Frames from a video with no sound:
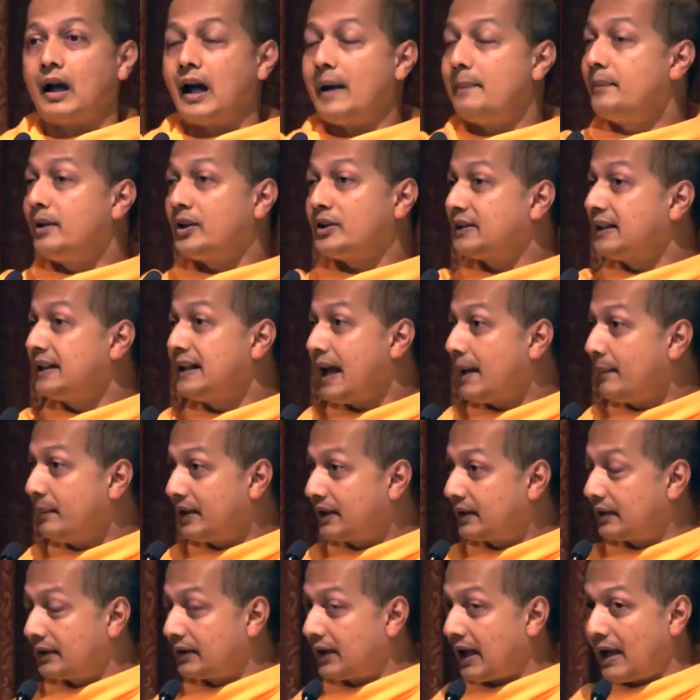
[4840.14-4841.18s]
I'm not saying I'm,
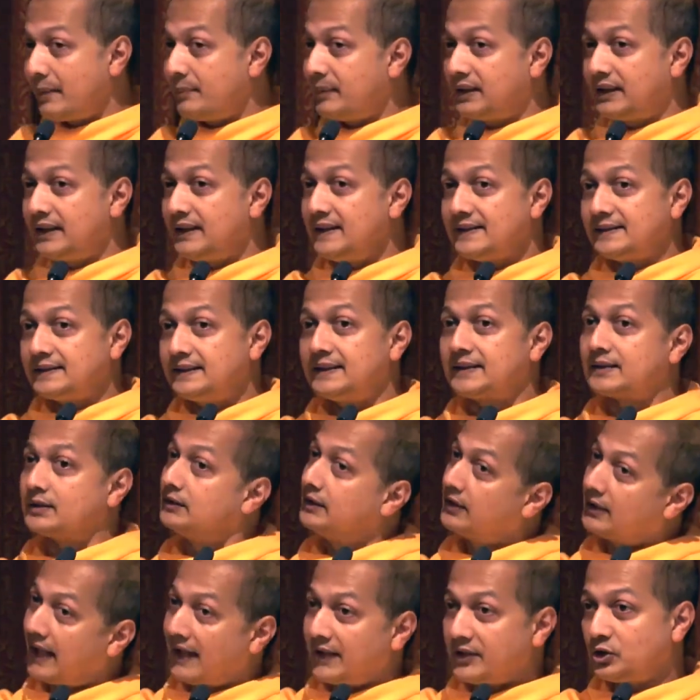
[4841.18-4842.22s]
uh, I'm against this.
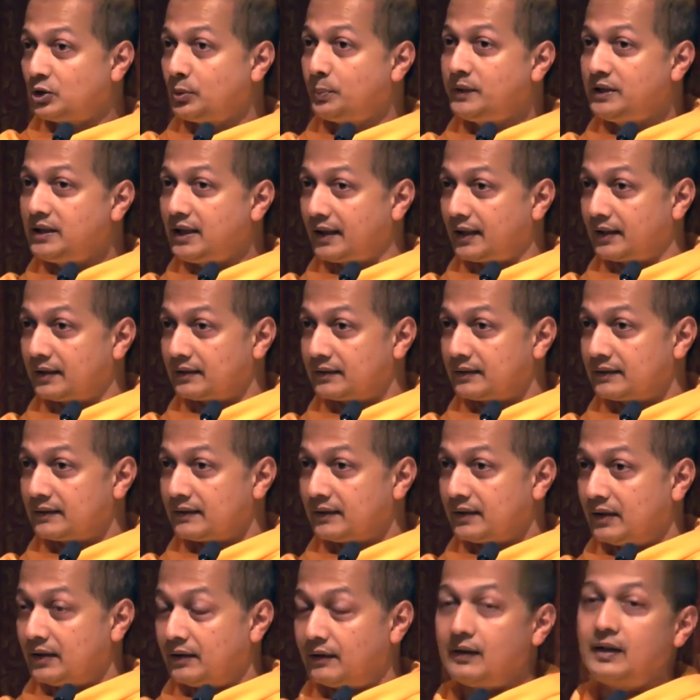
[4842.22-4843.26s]
This has to be done.
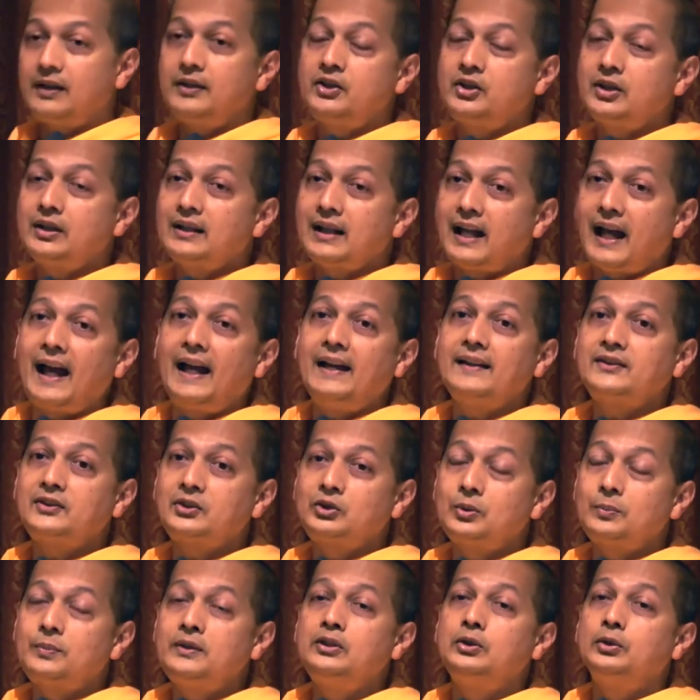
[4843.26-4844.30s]
Religion has
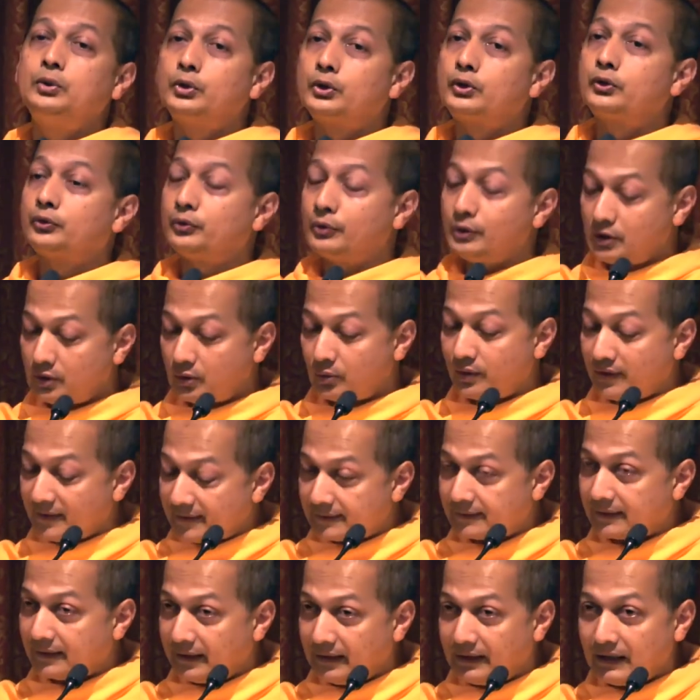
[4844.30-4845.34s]
to be useful to
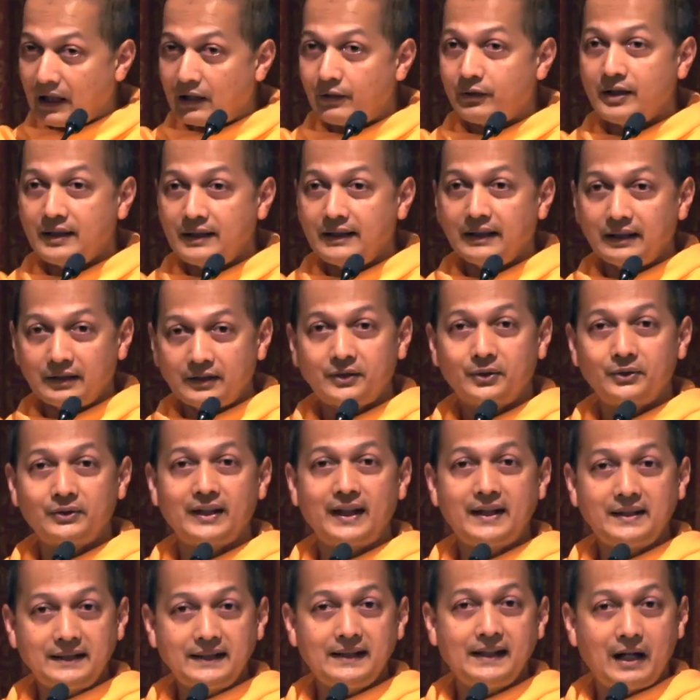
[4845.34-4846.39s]
us in our
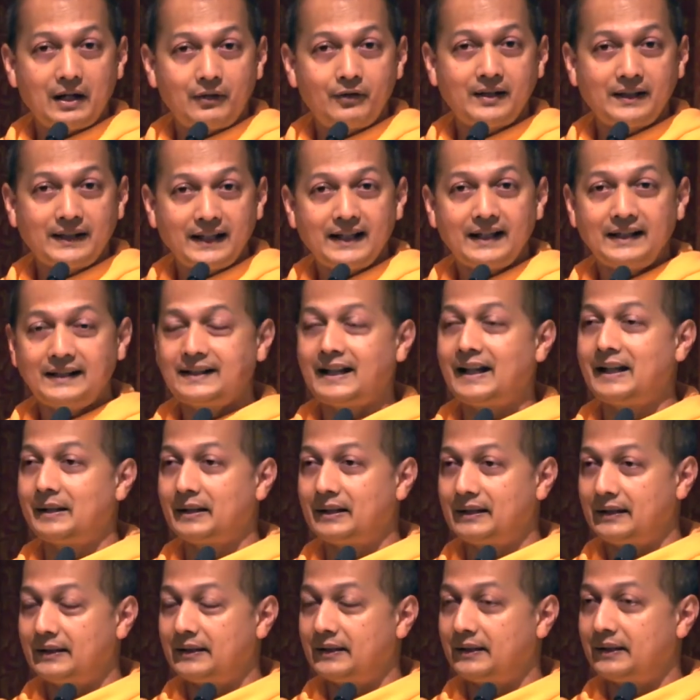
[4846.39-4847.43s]
society, in our day and time,
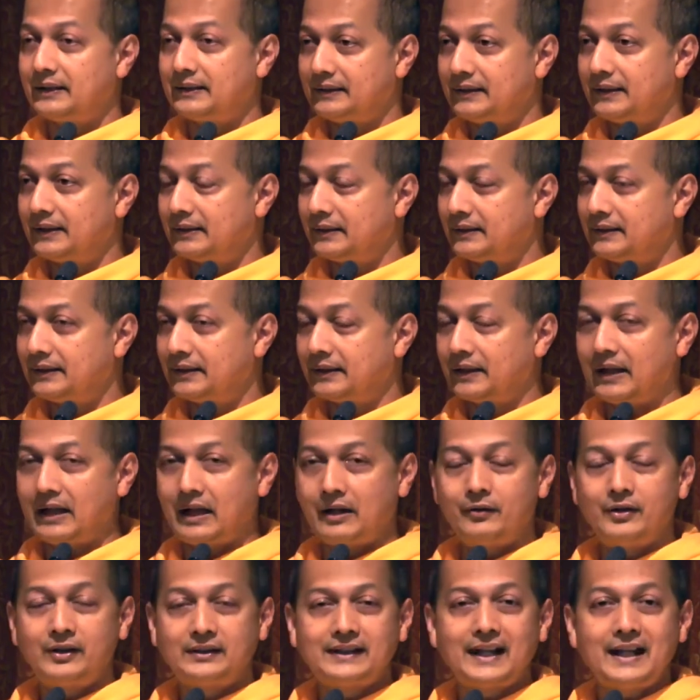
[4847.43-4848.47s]
and, uh, and, uh,
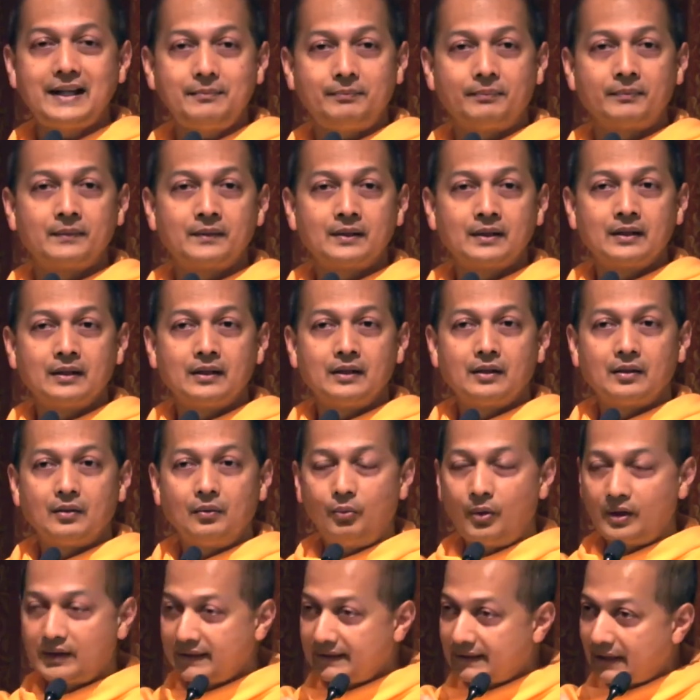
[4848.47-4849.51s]
our time.
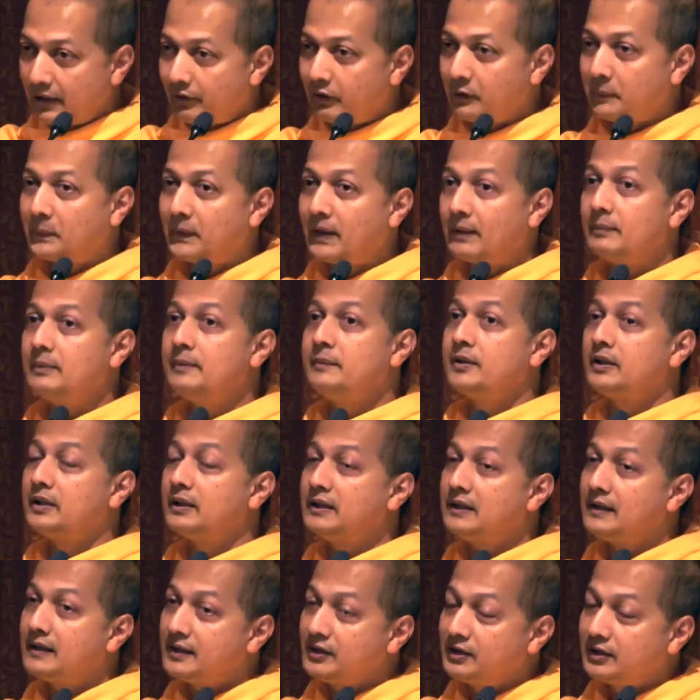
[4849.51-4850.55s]
What is our problem? It,
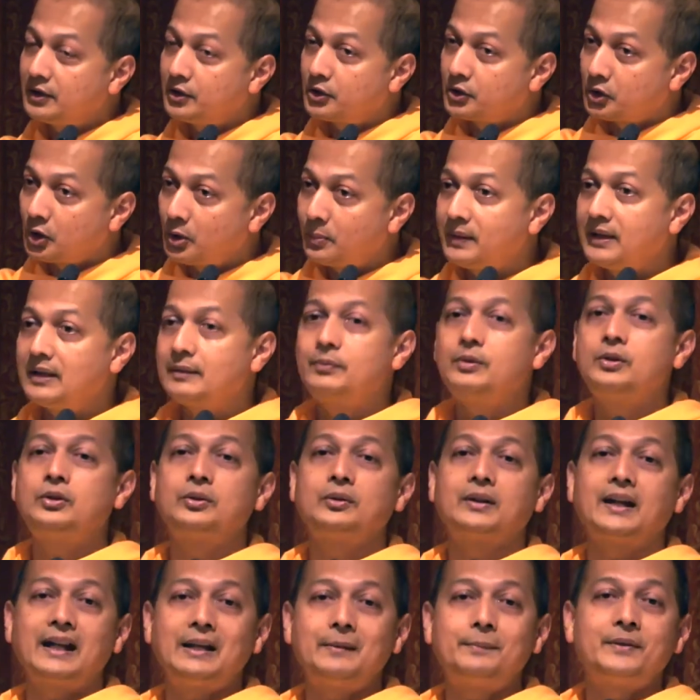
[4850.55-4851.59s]
religion should be able
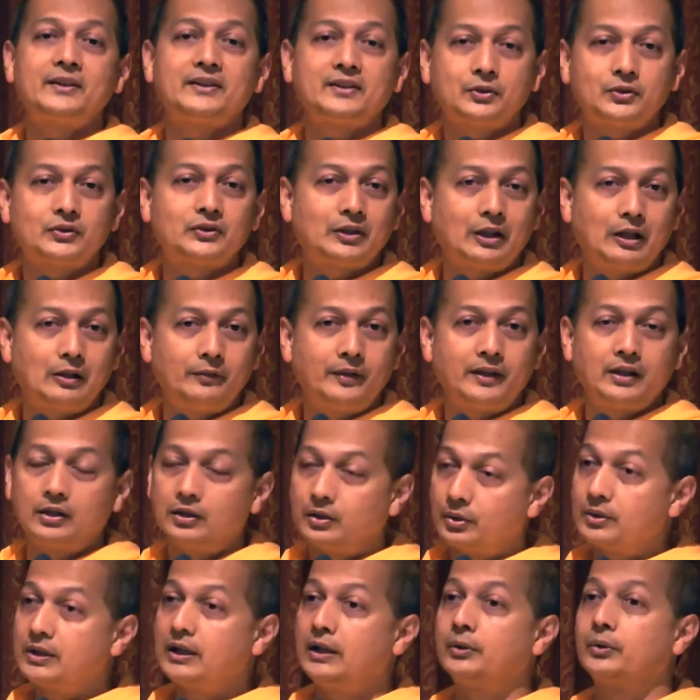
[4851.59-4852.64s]
to help us to solve it,
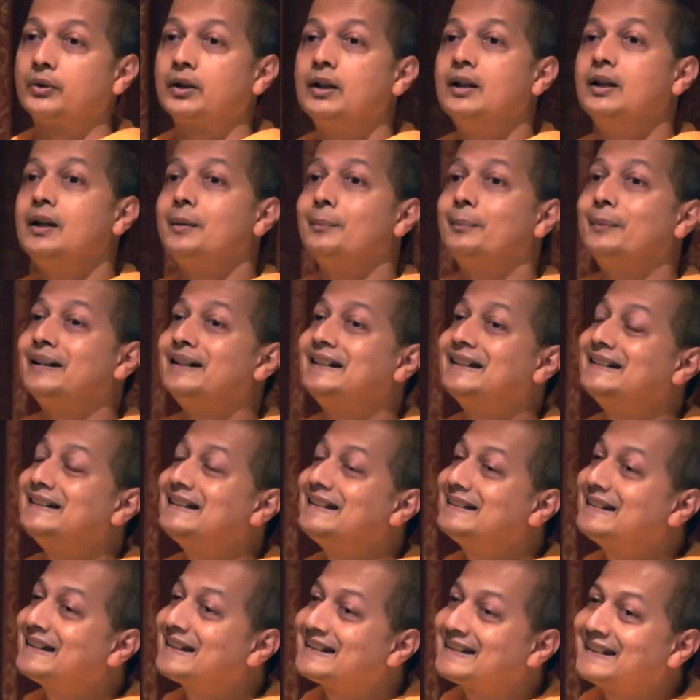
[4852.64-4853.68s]
no doubt. But this
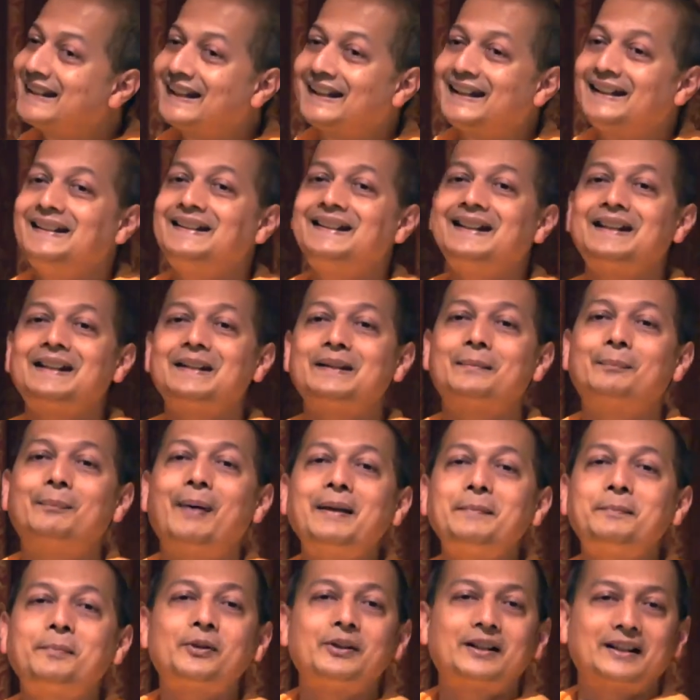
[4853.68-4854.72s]
is the secondary, the
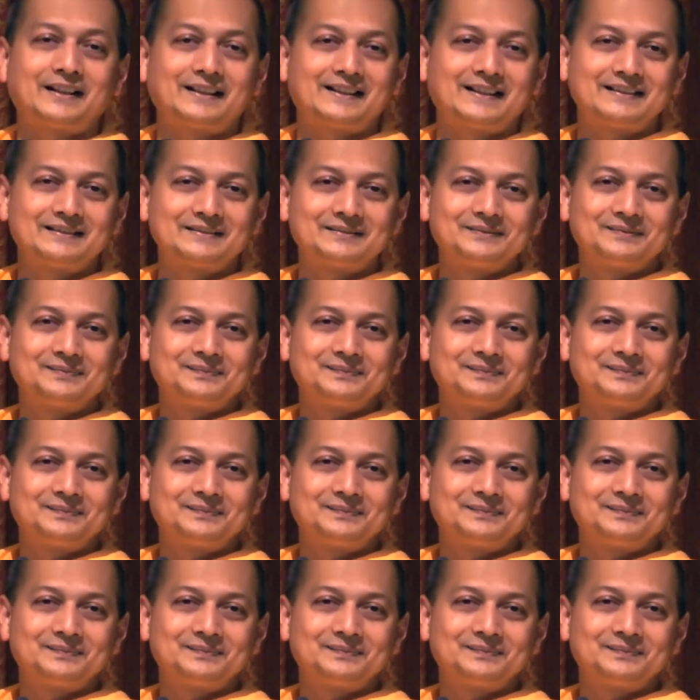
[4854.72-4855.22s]
byproduct,